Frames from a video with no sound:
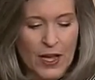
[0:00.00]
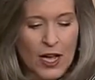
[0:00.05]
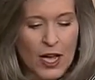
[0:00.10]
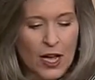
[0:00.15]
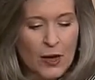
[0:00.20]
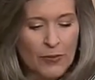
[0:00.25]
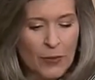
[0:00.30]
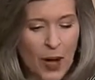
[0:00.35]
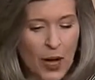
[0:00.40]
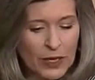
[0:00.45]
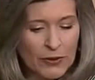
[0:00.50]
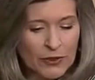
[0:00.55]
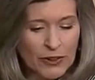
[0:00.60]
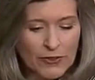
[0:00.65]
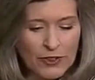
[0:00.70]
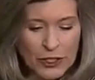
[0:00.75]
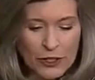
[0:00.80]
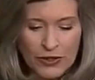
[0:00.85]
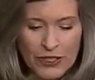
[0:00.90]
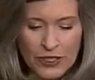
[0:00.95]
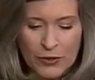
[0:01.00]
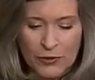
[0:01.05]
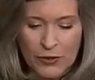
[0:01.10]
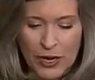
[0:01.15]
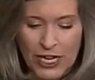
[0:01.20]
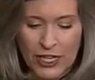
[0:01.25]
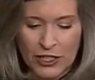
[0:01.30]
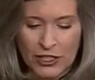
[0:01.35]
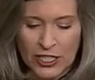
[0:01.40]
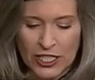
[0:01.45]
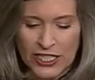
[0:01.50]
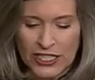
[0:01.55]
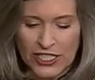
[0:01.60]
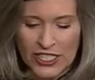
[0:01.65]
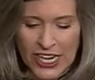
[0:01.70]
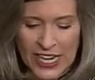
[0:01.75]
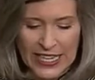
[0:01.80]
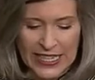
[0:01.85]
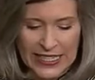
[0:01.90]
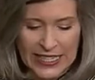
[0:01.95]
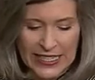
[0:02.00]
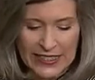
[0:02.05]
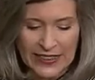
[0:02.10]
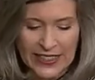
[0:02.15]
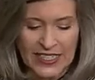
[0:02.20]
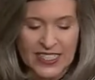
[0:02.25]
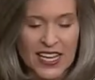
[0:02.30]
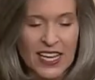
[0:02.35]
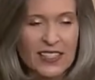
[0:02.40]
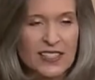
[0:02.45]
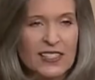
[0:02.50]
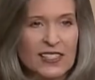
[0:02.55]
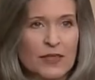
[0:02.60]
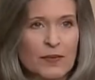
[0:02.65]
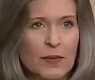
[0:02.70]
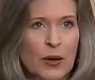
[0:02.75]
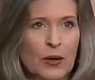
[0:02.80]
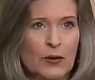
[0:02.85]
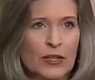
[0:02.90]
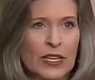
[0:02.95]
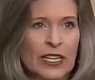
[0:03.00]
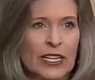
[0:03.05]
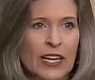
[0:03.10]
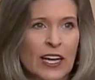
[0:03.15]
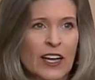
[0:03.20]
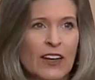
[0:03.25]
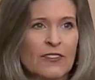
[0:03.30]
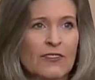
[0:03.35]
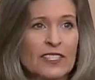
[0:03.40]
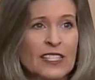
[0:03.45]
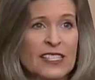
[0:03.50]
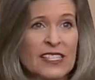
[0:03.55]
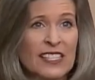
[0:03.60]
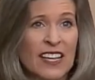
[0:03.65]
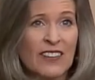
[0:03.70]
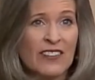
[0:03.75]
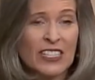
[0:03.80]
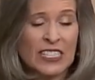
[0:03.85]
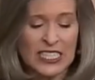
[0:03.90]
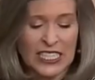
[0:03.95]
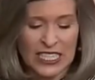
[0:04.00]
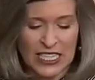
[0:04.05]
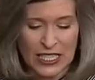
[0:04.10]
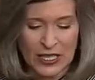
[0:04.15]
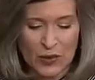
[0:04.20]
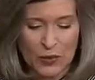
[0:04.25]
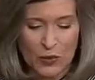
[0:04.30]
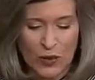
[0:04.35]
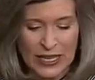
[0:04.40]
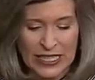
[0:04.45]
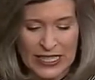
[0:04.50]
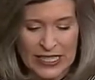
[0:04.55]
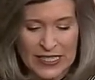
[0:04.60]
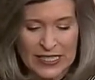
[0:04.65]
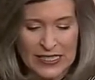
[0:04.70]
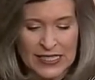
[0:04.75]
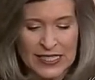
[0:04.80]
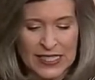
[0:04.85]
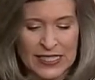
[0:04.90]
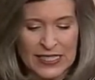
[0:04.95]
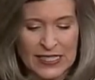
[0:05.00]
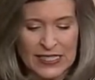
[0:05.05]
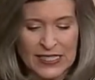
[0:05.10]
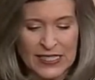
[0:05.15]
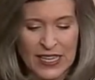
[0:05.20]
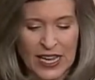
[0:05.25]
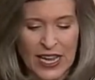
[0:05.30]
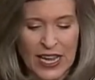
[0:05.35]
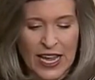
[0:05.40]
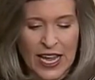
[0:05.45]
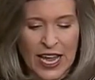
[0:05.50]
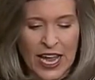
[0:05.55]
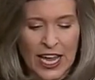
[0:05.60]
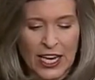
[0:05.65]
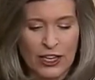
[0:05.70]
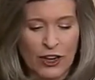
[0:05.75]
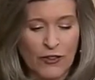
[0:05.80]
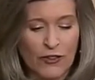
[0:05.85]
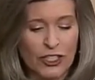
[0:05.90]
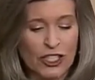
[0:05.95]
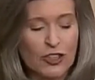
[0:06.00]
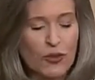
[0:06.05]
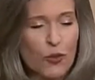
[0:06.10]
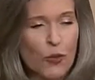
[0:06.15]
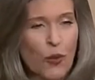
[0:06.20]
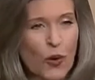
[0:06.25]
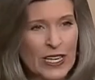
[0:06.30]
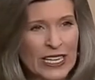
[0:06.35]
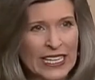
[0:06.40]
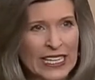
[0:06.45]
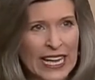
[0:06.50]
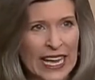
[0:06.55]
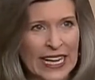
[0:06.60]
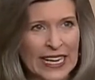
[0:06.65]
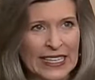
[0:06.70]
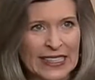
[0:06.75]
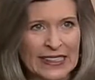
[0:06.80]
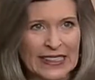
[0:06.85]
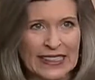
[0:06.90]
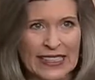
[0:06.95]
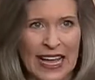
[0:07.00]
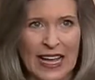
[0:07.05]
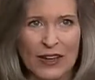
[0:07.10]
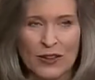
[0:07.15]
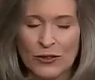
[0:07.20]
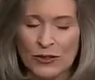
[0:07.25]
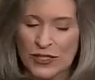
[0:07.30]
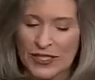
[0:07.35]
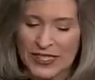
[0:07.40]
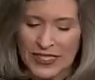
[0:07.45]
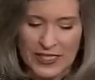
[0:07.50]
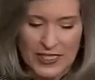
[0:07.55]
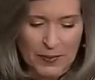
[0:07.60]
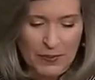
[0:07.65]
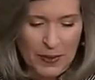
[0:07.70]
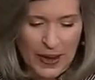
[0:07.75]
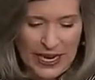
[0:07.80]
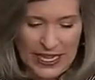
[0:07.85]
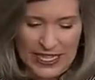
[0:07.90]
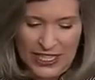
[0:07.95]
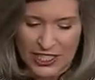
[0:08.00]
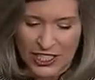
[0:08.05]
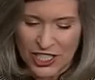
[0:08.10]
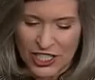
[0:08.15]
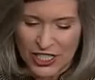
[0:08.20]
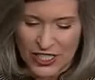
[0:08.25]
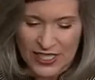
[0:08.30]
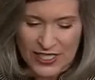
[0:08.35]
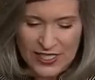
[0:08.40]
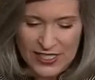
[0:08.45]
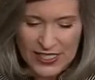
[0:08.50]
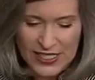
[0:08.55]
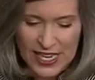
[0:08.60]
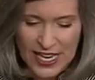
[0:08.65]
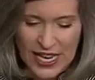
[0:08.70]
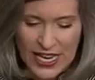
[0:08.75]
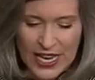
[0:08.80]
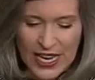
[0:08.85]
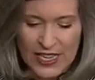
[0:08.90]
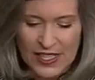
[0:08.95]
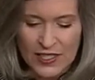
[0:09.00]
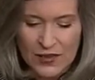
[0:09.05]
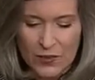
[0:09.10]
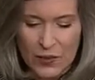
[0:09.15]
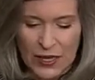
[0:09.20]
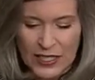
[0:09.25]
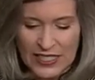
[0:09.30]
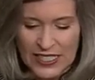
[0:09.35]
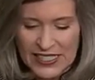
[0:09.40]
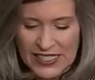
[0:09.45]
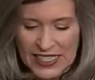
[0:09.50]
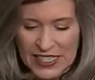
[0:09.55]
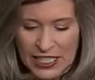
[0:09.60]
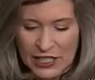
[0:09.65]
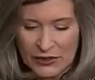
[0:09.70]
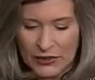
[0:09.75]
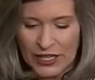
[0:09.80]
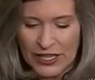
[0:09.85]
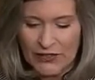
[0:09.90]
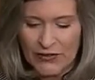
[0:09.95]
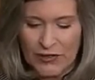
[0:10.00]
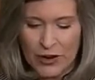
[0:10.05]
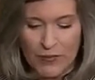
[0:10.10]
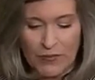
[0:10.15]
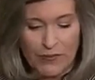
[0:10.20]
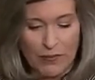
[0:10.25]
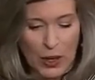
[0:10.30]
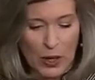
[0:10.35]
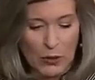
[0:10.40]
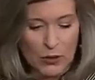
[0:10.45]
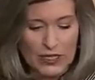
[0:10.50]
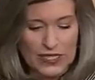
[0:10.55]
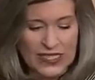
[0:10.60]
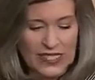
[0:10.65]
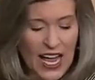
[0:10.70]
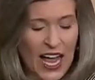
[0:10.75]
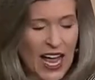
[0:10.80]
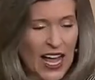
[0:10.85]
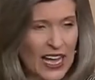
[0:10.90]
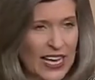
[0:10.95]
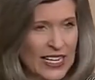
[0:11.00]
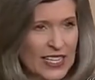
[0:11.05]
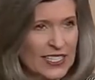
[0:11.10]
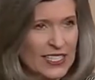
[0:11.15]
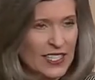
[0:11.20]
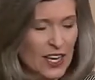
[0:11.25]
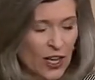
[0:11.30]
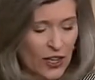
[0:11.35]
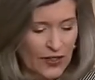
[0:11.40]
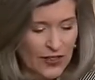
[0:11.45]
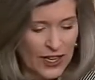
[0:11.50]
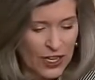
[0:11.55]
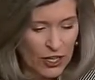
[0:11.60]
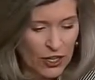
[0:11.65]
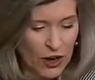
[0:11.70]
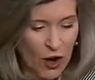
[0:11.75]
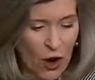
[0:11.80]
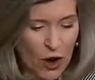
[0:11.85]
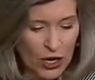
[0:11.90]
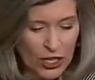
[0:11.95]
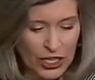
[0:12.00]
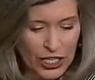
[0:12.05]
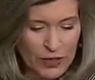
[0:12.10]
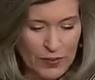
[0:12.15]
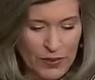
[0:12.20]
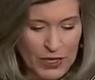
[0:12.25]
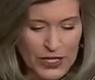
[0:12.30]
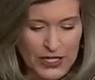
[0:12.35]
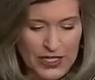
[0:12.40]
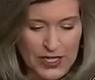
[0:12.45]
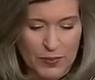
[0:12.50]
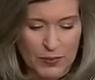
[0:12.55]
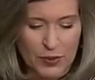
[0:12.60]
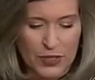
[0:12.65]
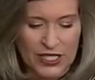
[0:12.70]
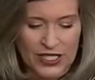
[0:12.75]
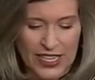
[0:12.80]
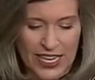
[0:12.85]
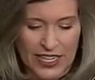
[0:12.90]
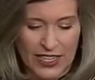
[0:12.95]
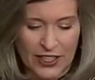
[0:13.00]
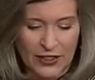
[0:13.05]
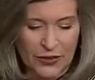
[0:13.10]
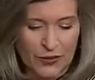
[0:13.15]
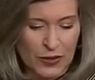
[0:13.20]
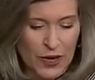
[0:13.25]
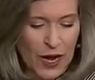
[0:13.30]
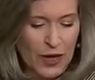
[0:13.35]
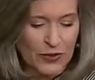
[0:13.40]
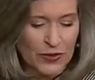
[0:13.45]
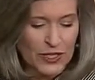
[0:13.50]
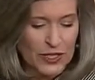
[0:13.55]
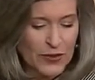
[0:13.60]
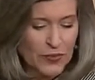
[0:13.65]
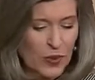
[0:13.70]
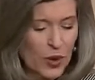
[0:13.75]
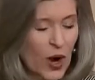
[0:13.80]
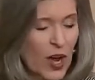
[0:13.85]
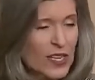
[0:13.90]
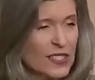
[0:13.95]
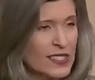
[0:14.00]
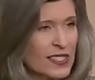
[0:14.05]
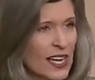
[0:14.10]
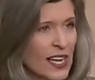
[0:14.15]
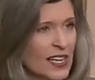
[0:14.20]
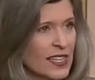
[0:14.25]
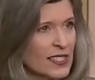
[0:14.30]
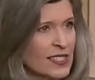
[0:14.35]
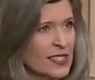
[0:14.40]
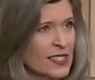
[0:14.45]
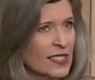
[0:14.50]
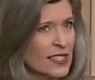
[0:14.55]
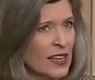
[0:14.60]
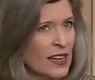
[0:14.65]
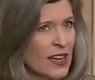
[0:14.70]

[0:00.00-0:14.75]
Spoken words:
Upon reviewing the record containing the testimony of 17 witnesses and over 28,000 pages, as well as hearing from both sides on their arguments presented throughout this process,